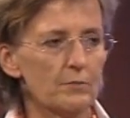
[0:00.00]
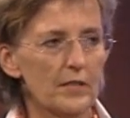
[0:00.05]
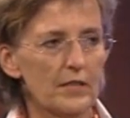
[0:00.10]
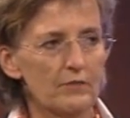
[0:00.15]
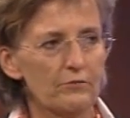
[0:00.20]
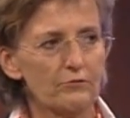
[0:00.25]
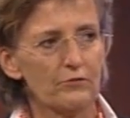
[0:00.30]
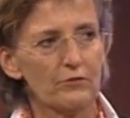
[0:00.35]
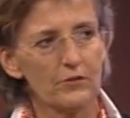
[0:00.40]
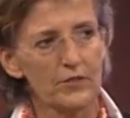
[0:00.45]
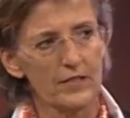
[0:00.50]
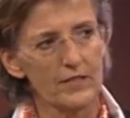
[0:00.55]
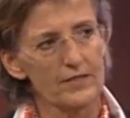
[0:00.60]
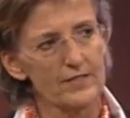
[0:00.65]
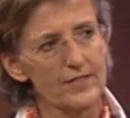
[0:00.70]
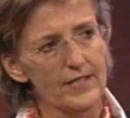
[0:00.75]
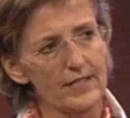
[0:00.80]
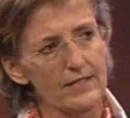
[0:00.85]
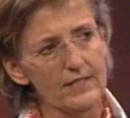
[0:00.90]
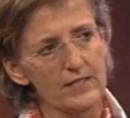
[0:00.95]
being fully
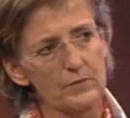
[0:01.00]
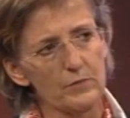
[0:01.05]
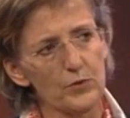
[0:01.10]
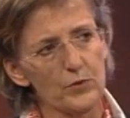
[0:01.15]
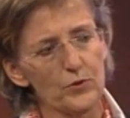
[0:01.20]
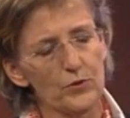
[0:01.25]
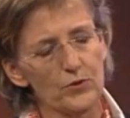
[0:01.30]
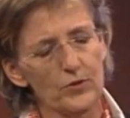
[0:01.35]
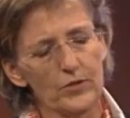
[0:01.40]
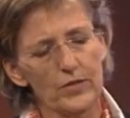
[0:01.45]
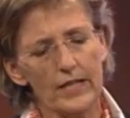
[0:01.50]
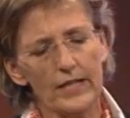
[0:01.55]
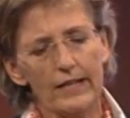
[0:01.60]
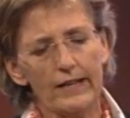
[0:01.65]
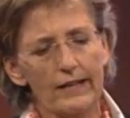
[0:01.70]
accessible,